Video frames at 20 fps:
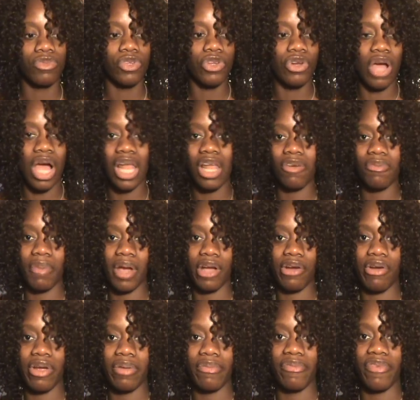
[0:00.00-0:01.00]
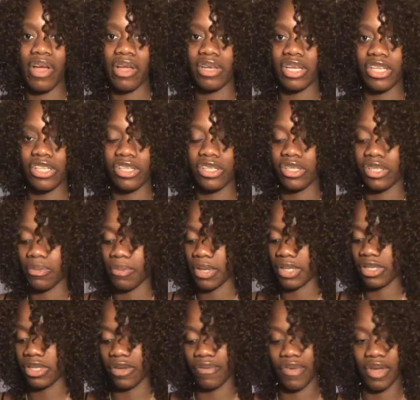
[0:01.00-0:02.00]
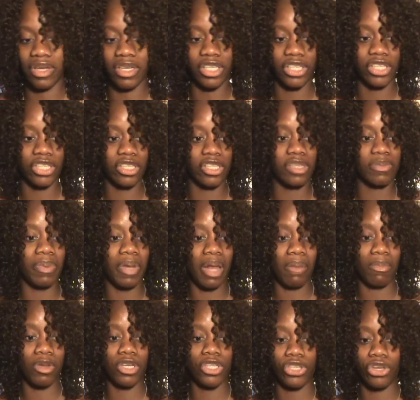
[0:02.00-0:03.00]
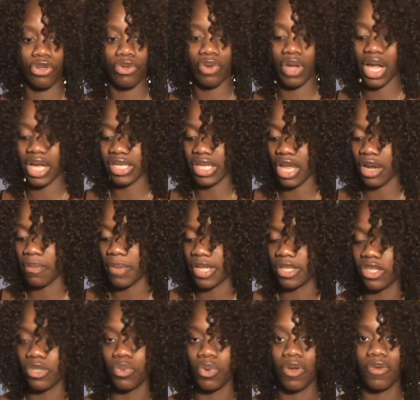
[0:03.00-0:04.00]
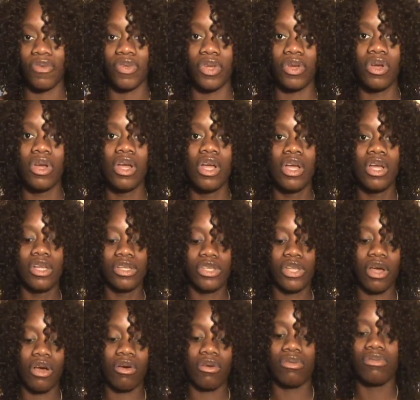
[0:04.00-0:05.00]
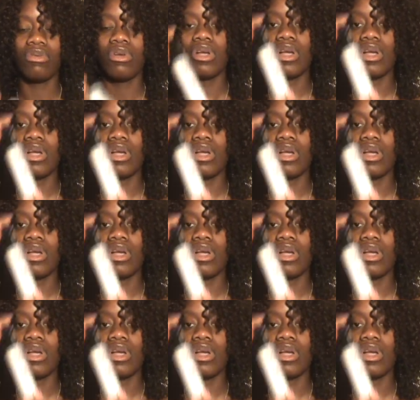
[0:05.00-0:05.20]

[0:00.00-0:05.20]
You know, I love my cream foundations and my stick foundations, but I'm going to show you guys how to make this work for you. So,